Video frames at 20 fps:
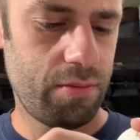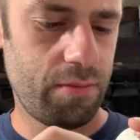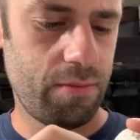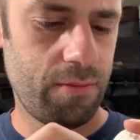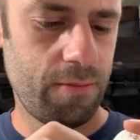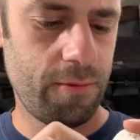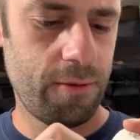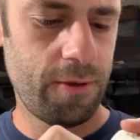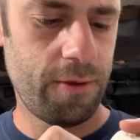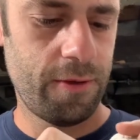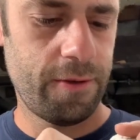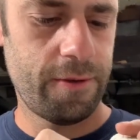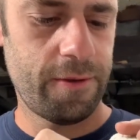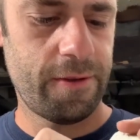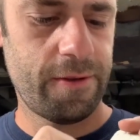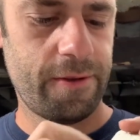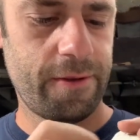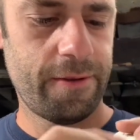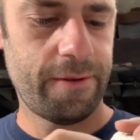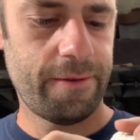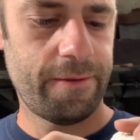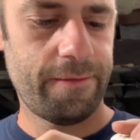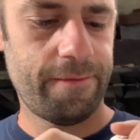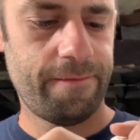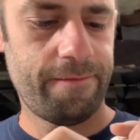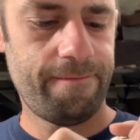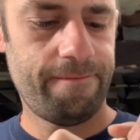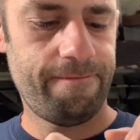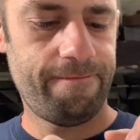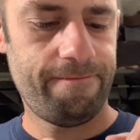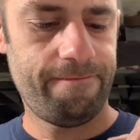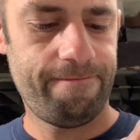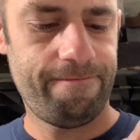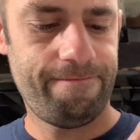Nobody speaks.